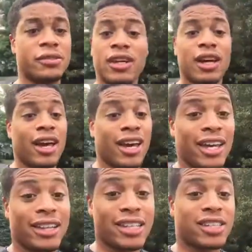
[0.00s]
and
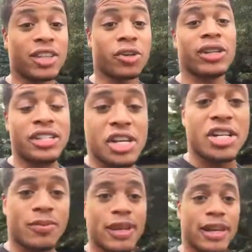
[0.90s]
this literally
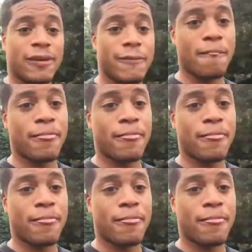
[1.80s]
changed my life.